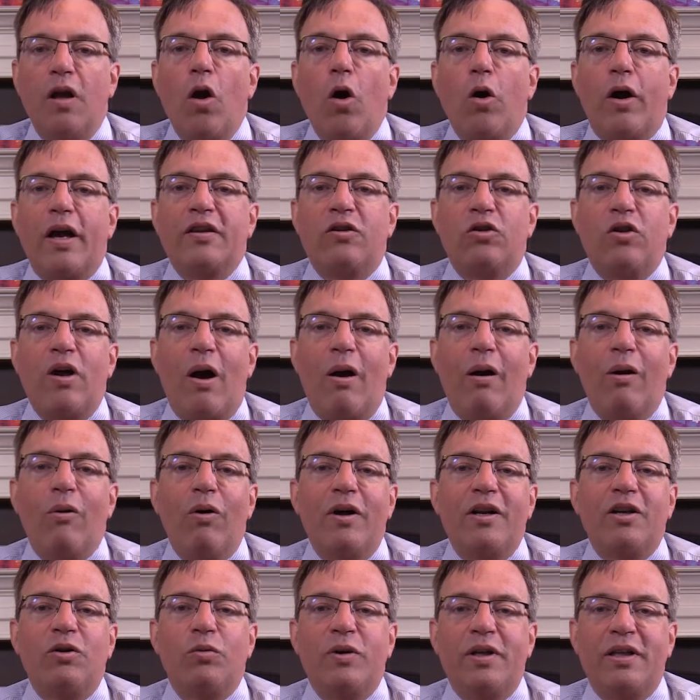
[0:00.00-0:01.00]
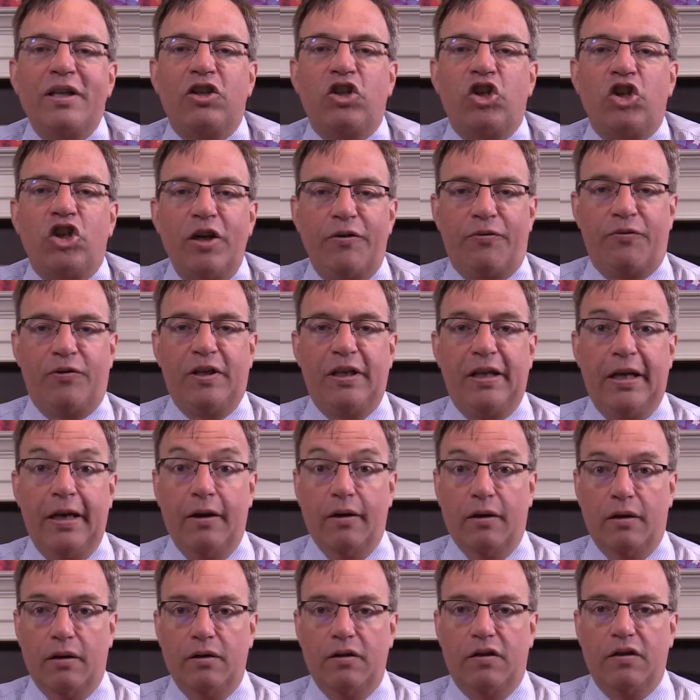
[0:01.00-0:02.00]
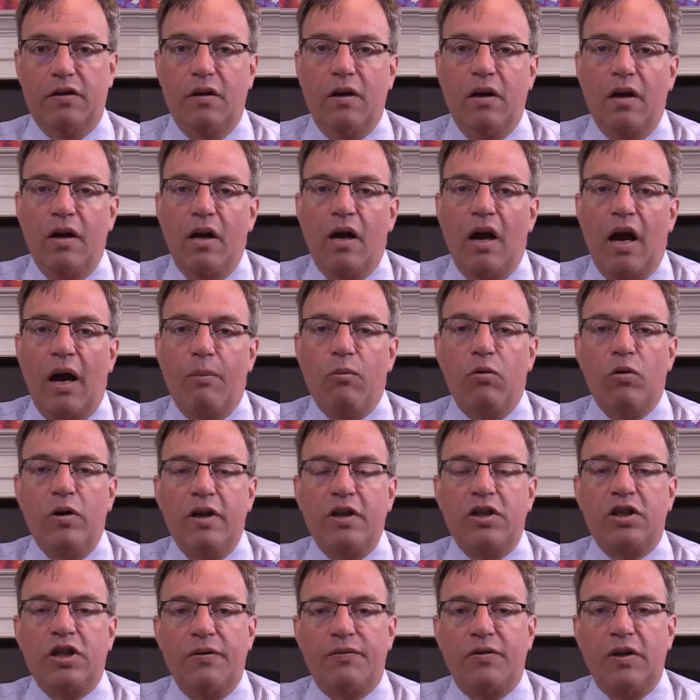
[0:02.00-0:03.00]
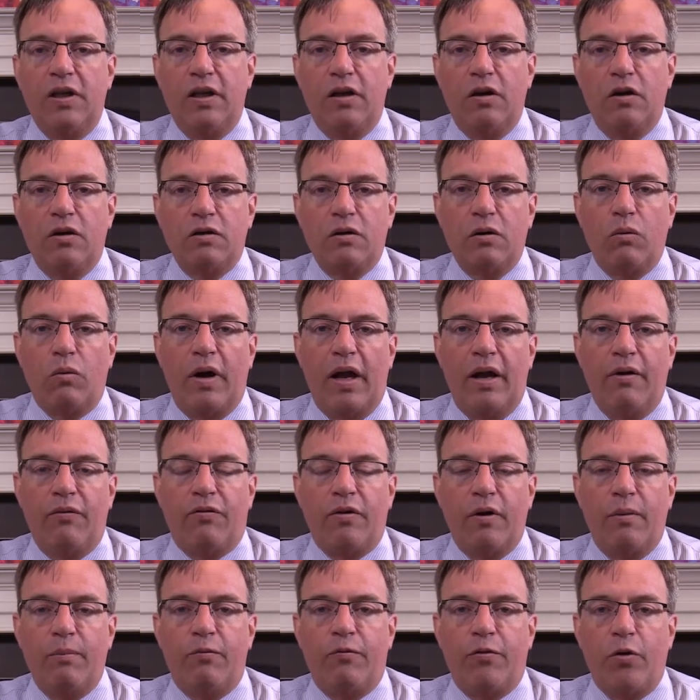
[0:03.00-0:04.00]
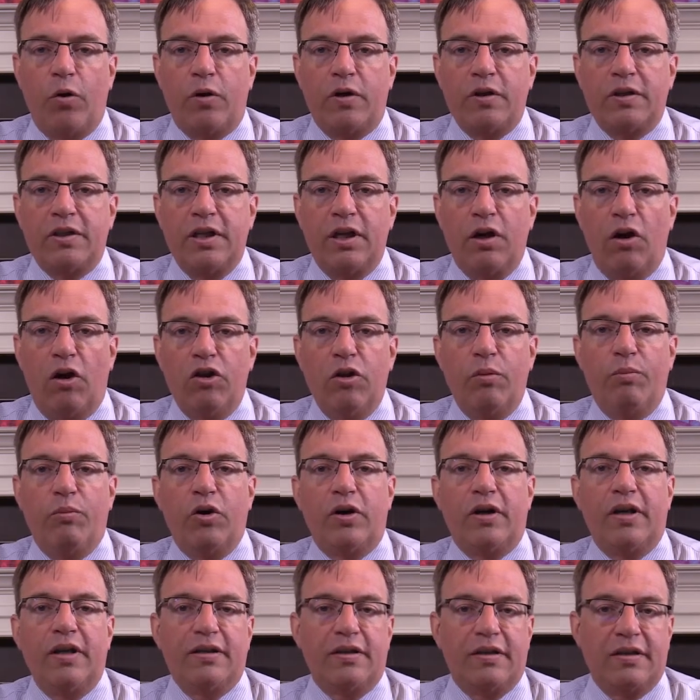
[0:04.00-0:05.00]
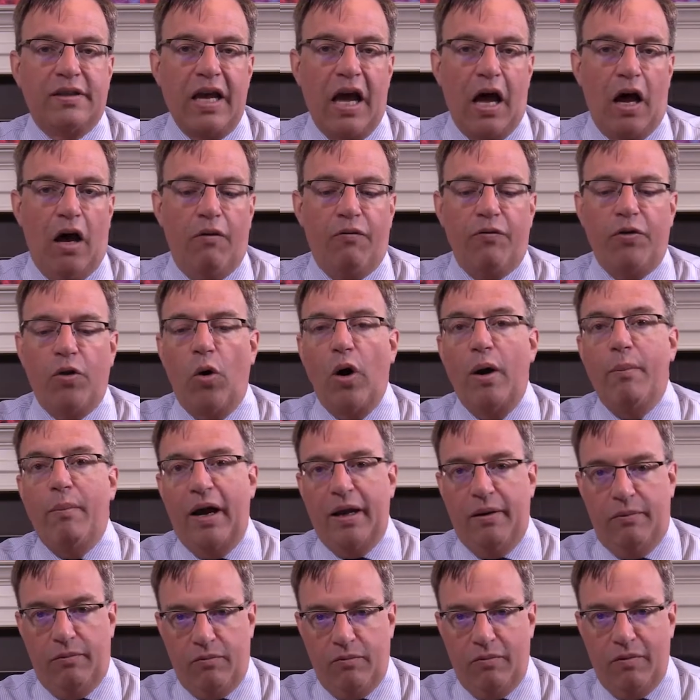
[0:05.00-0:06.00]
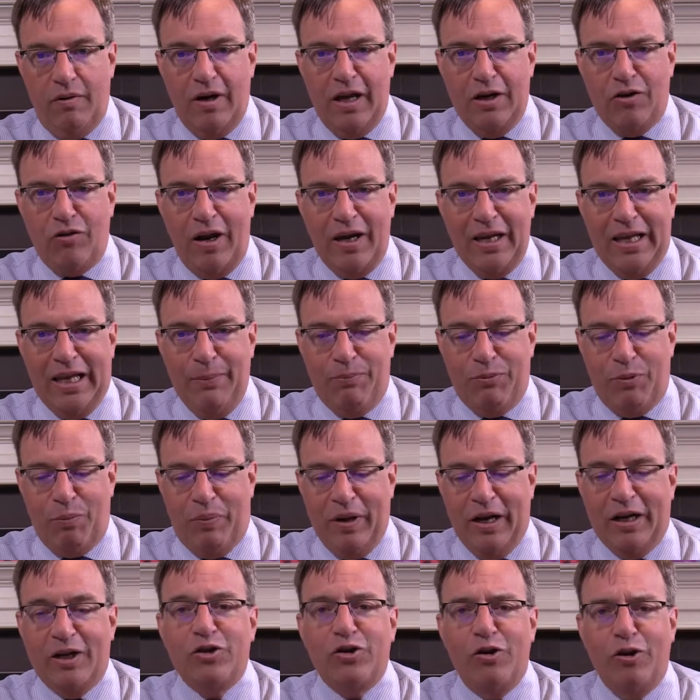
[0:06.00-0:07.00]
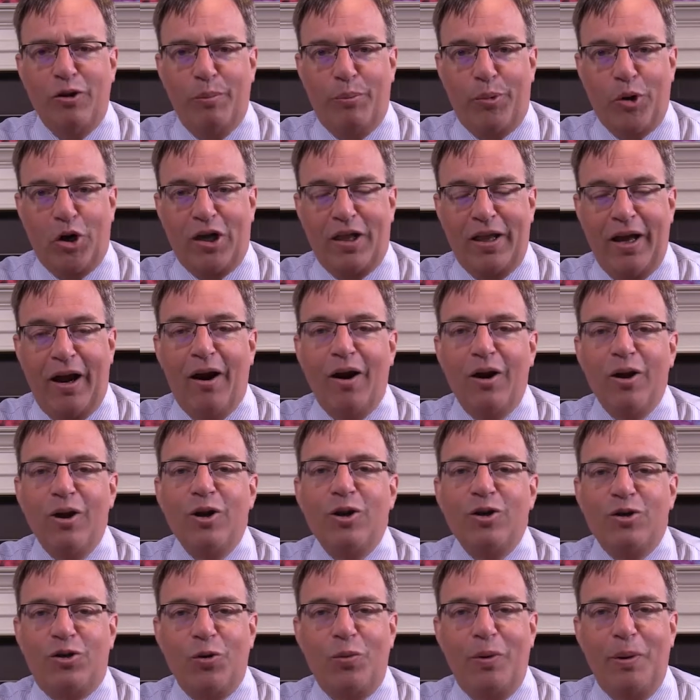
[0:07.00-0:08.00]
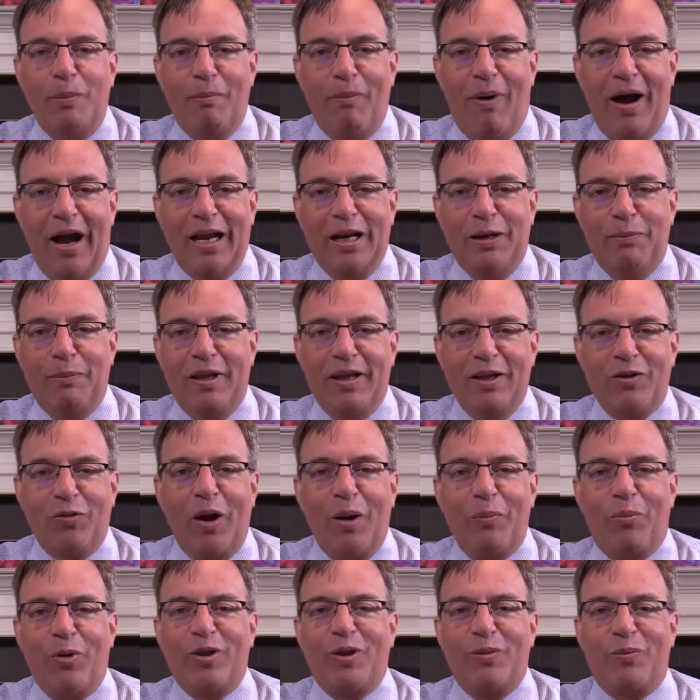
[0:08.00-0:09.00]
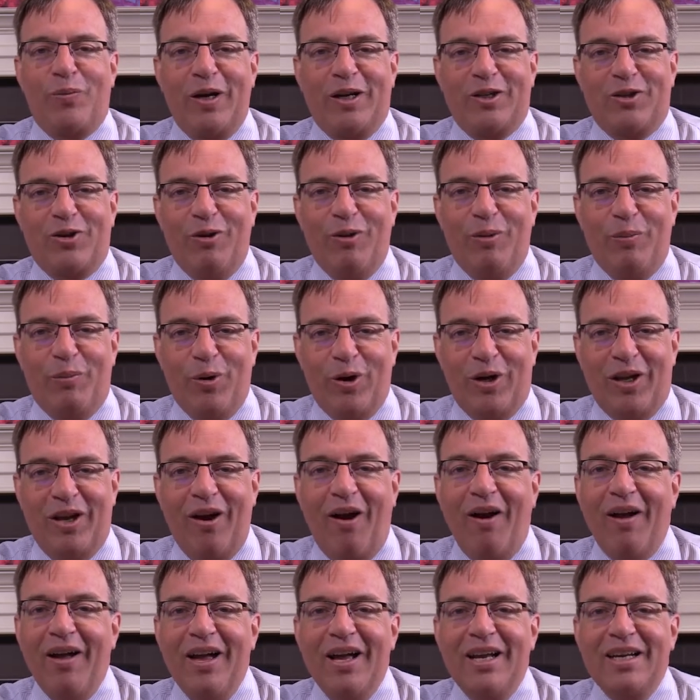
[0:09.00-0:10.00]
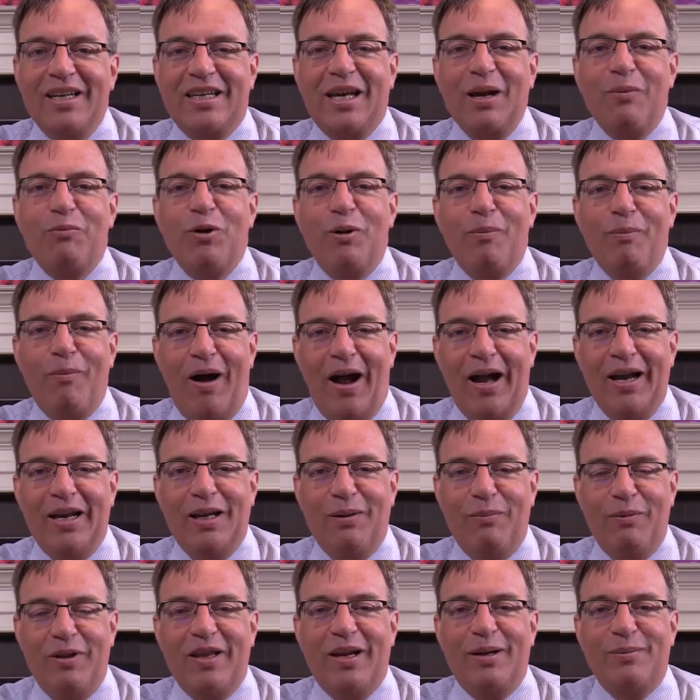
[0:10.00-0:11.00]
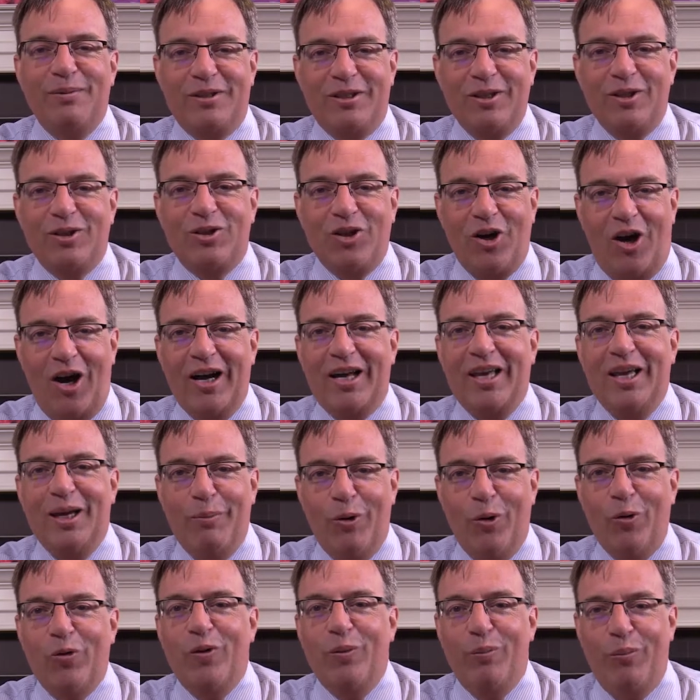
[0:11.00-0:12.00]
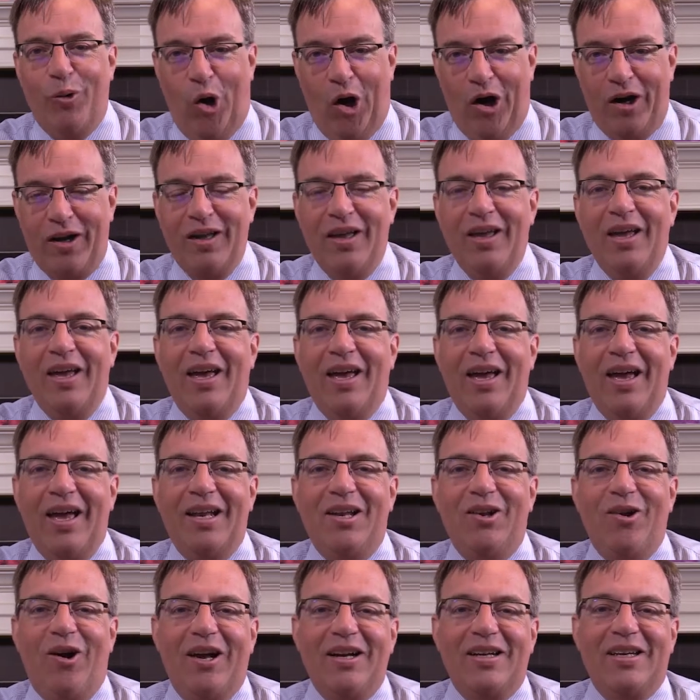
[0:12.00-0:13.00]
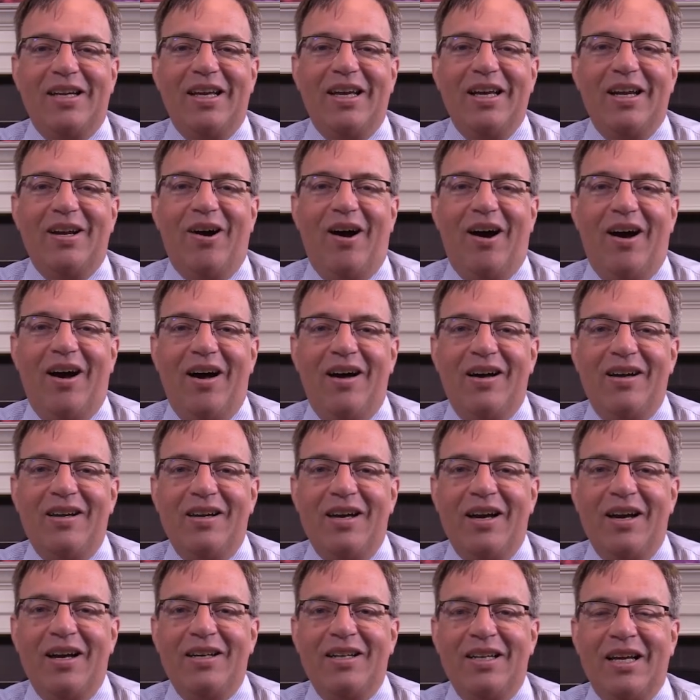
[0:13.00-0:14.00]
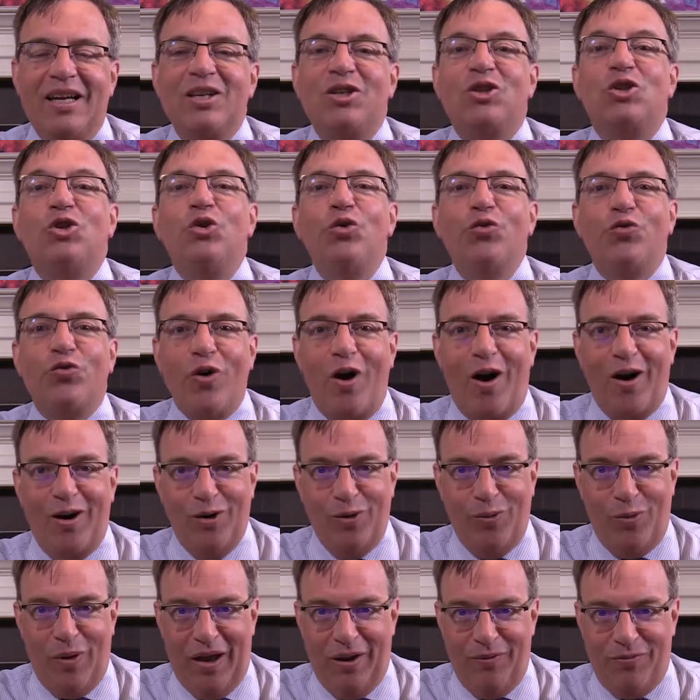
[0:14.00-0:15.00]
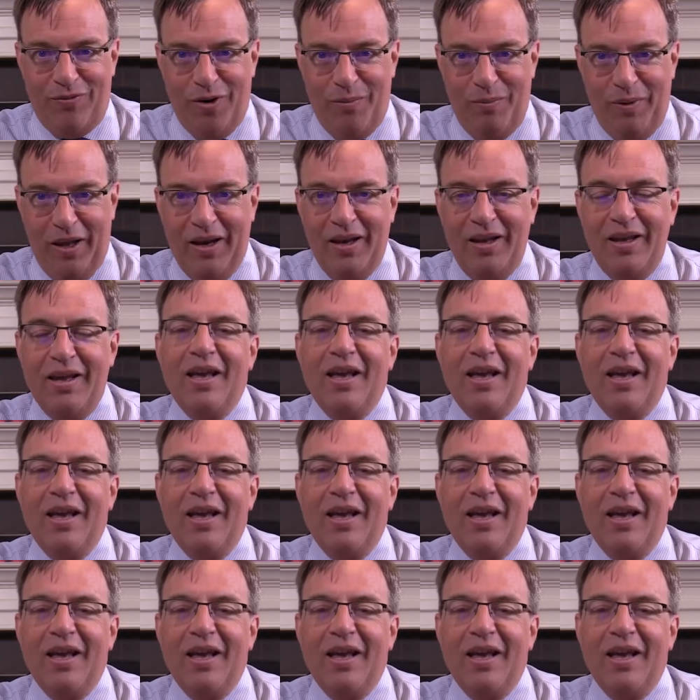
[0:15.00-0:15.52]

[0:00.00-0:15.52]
Okay, so now I want to really shift gears. I'm really shifting gears away from focusing on the book itself, though I try to keep the picture of the book there to remind me. That's why I put the picture of the book here, to keep reminding me that I'm still talking about the book and not to get too far away from it.